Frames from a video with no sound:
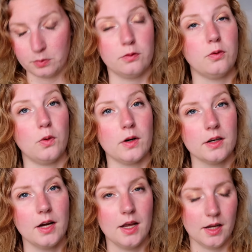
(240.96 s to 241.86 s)

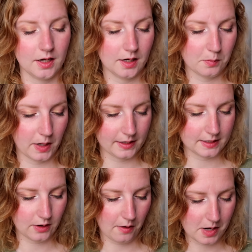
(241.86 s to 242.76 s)
before, but I
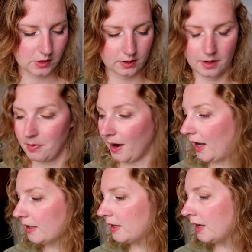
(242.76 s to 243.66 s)
did not manage to hit
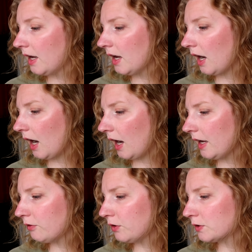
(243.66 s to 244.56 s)
pan. I
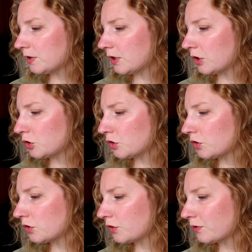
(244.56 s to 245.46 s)
have used
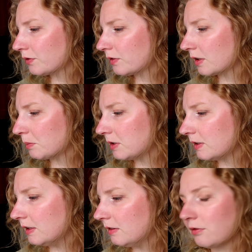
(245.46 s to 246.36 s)
this, let me
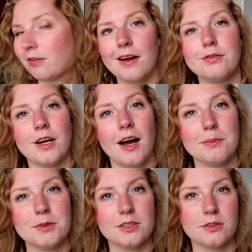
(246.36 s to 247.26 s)
see, 5
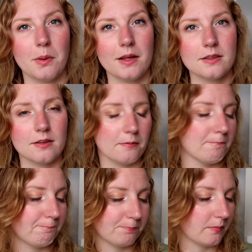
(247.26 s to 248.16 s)
times this month.
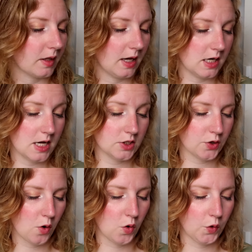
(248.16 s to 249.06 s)
It
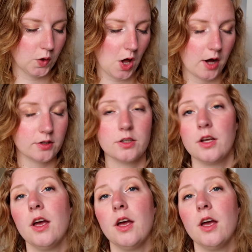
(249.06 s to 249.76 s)
isn't a whole lot.